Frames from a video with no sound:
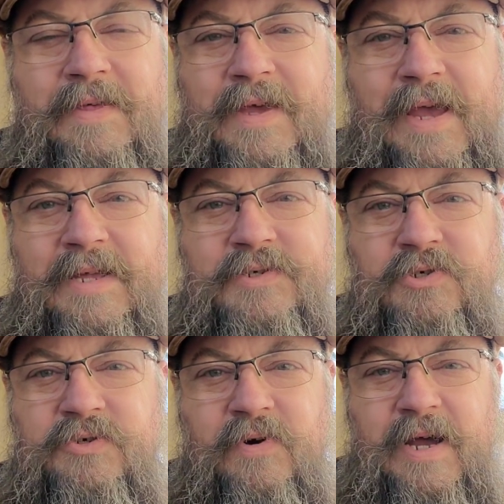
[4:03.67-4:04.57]
the
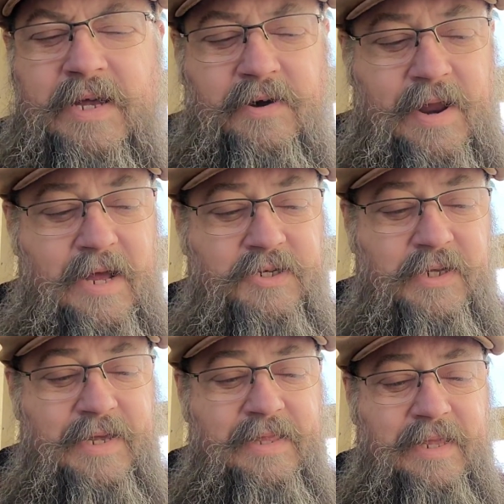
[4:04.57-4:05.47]
answer's right or how to
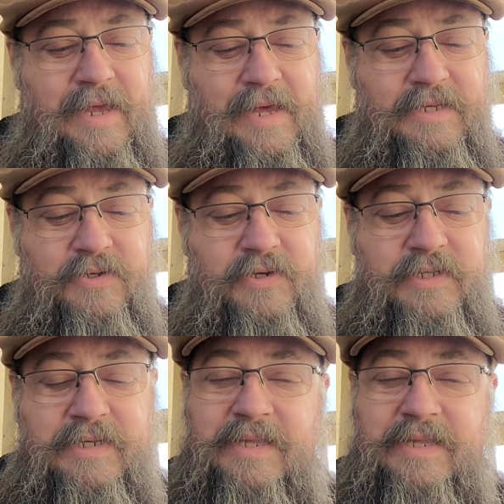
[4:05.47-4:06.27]
get the answer.